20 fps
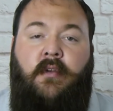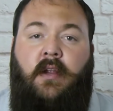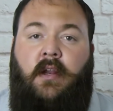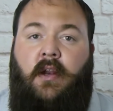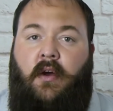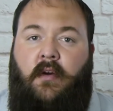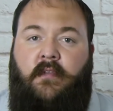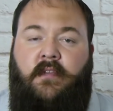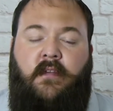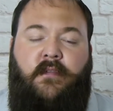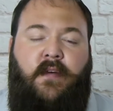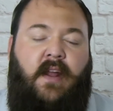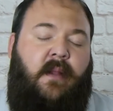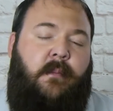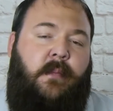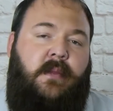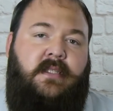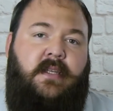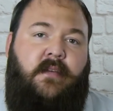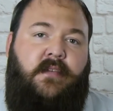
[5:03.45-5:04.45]
A lot of
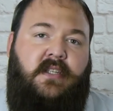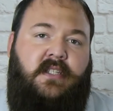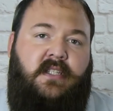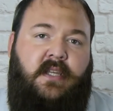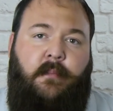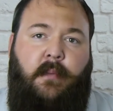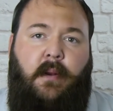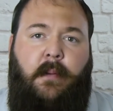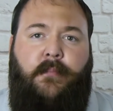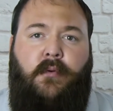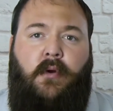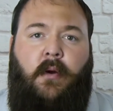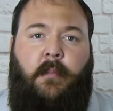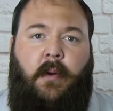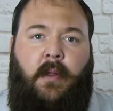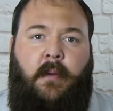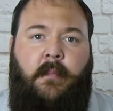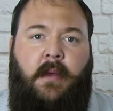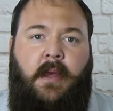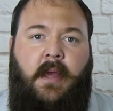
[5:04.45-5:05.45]
developments have a similar
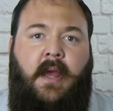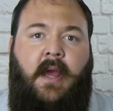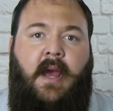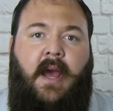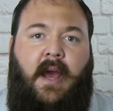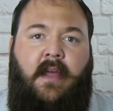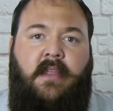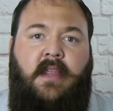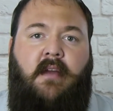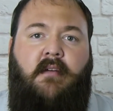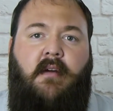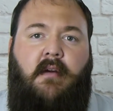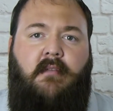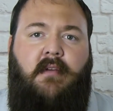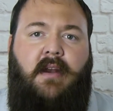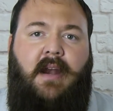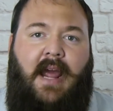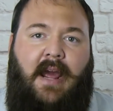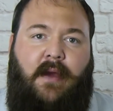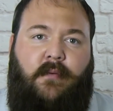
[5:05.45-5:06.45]
problem, and there are
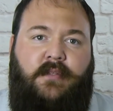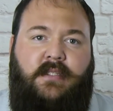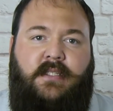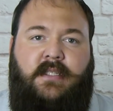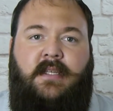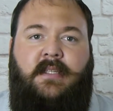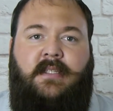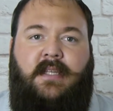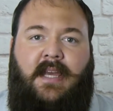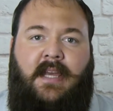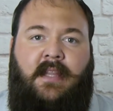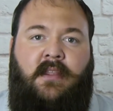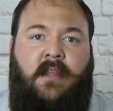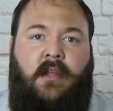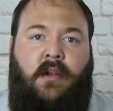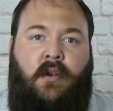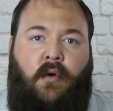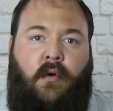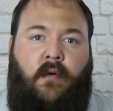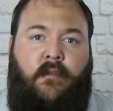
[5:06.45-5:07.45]
allowances in the
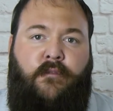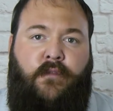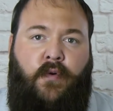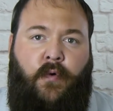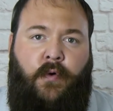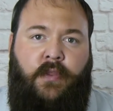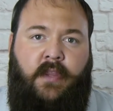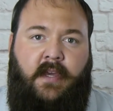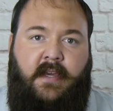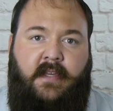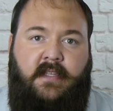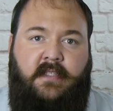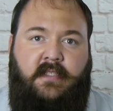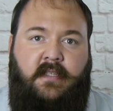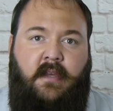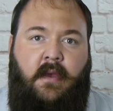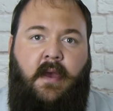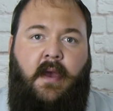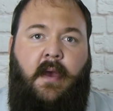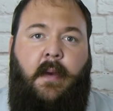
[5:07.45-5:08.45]
law for this.
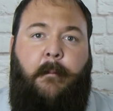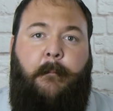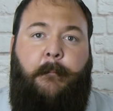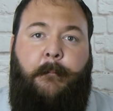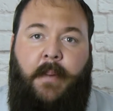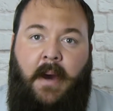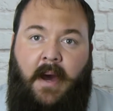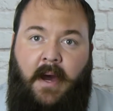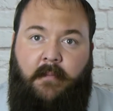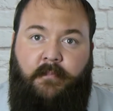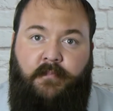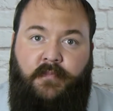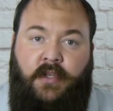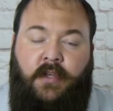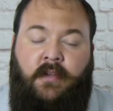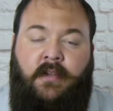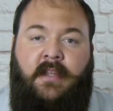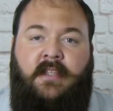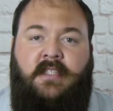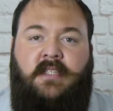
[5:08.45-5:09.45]
But
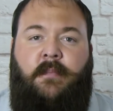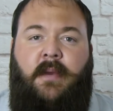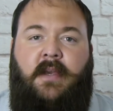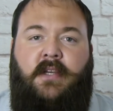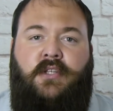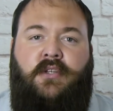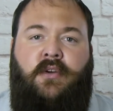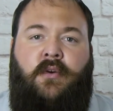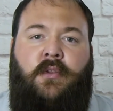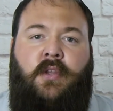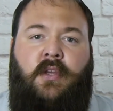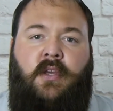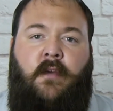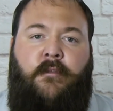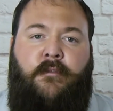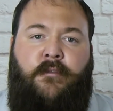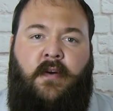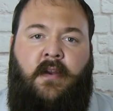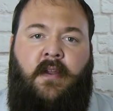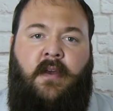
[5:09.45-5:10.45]
you need to make sure that you
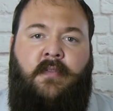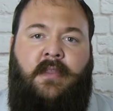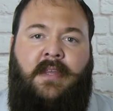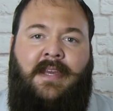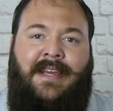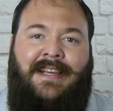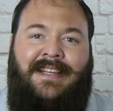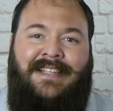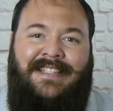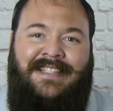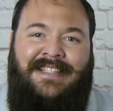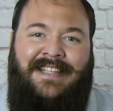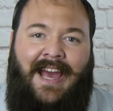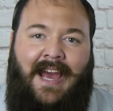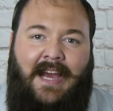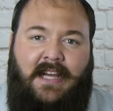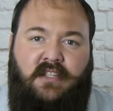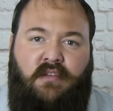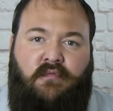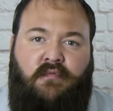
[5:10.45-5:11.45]
follow the
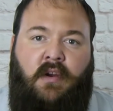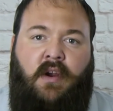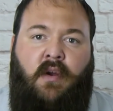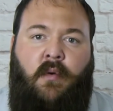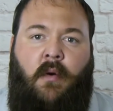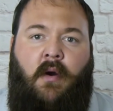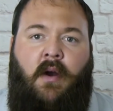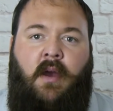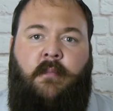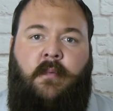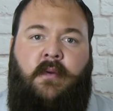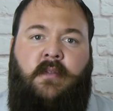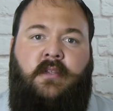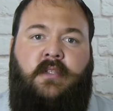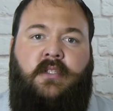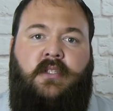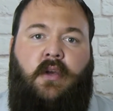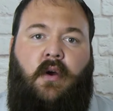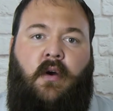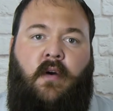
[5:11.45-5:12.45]
exact
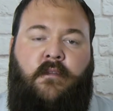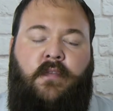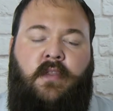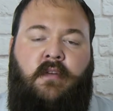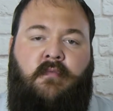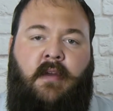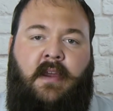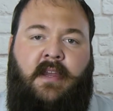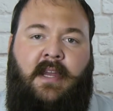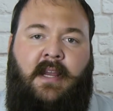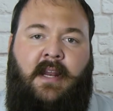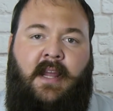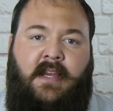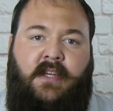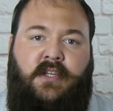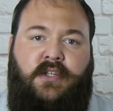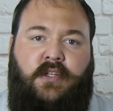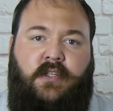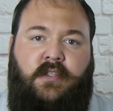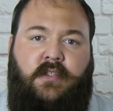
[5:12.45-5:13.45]
requirements of the
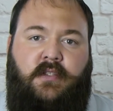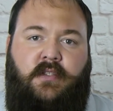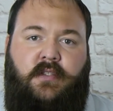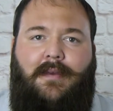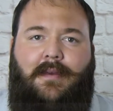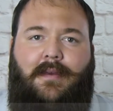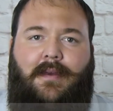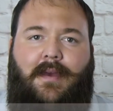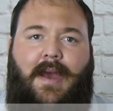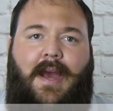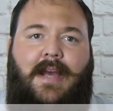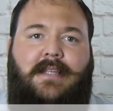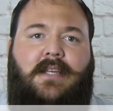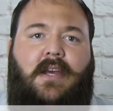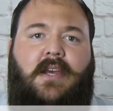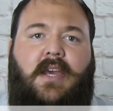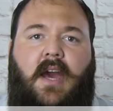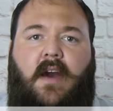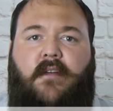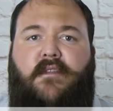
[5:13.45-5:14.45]
regulations. As
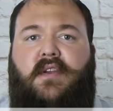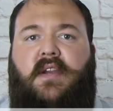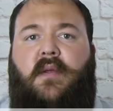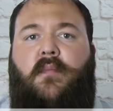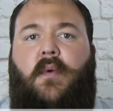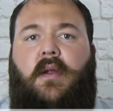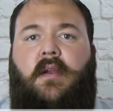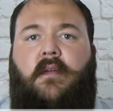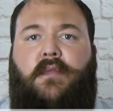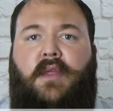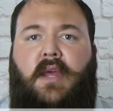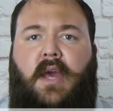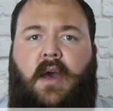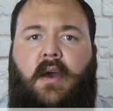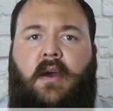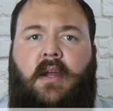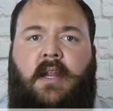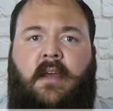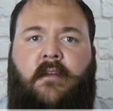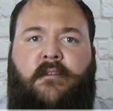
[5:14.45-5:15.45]
I covered in one of the
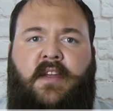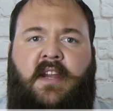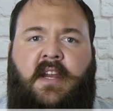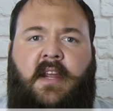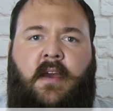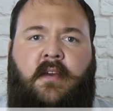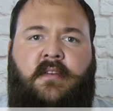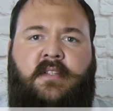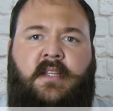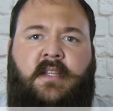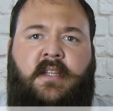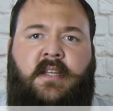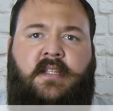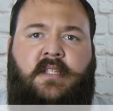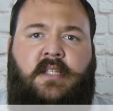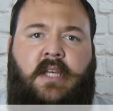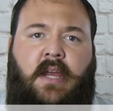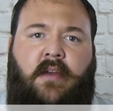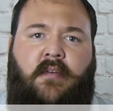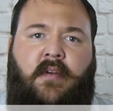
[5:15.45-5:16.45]
earlier videos in this
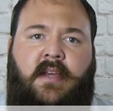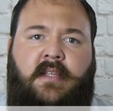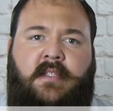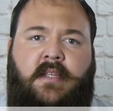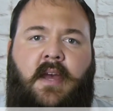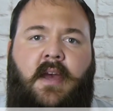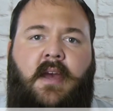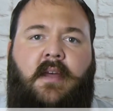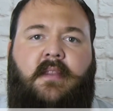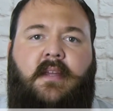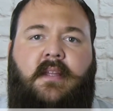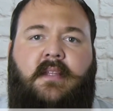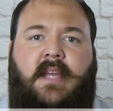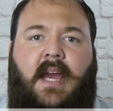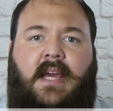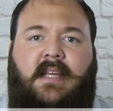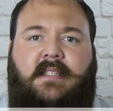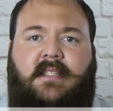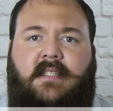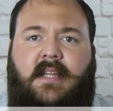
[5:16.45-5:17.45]
series, the
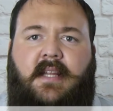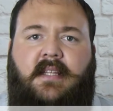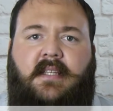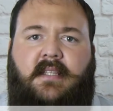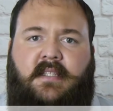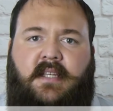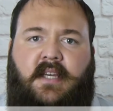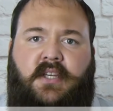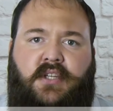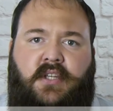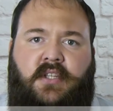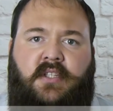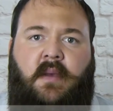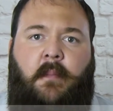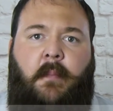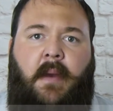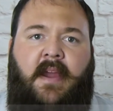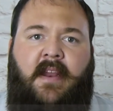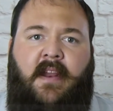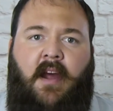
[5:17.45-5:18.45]
day-to-day decisions are
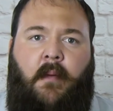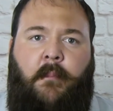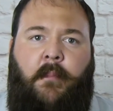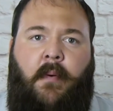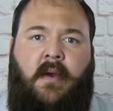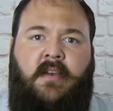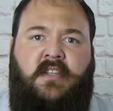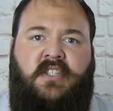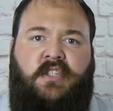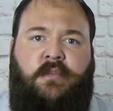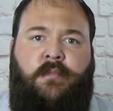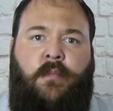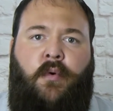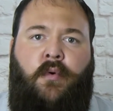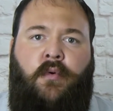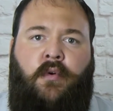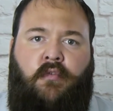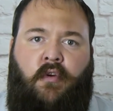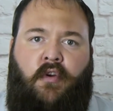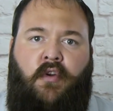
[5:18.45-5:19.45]
made up by a
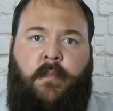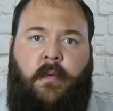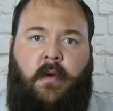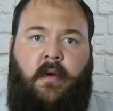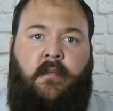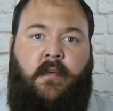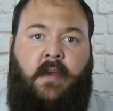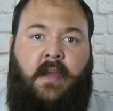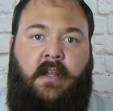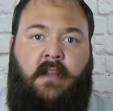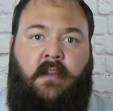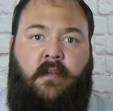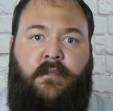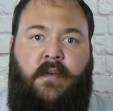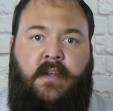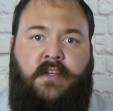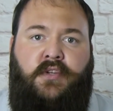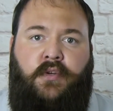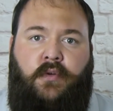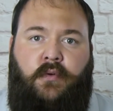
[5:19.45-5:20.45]
small group of
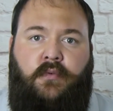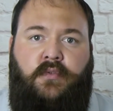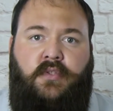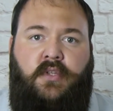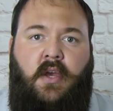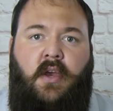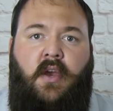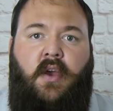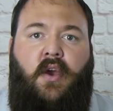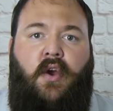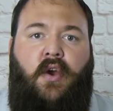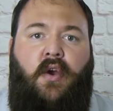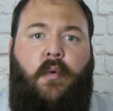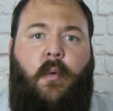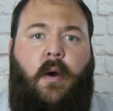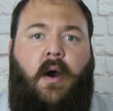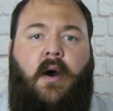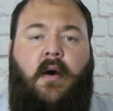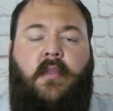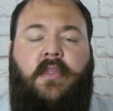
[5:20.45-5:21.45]
individuals, who
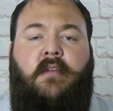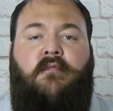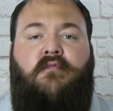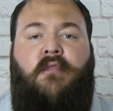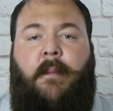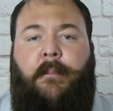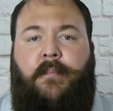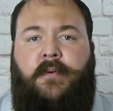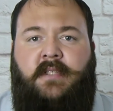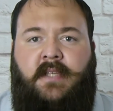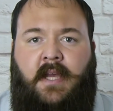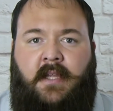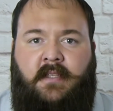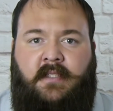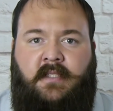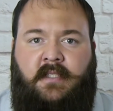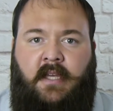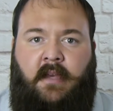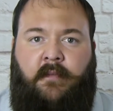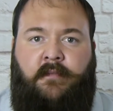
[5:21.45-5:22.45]
are the
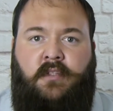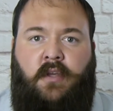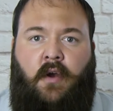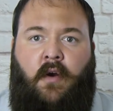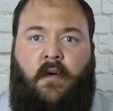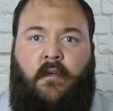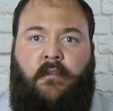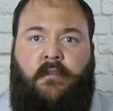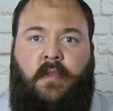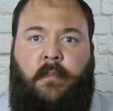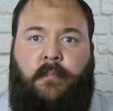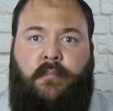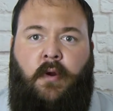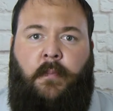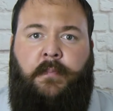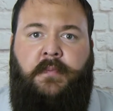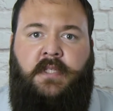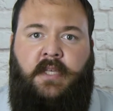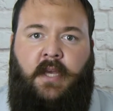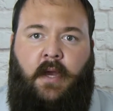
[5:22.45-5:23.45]
representatives of the
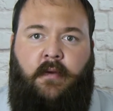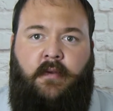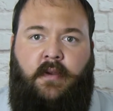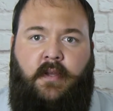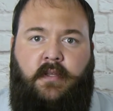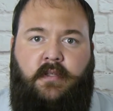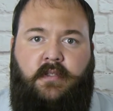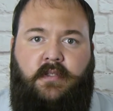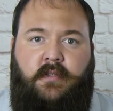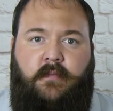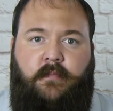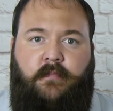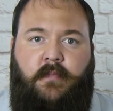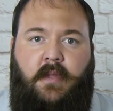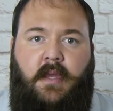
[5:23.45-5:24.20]
property owners.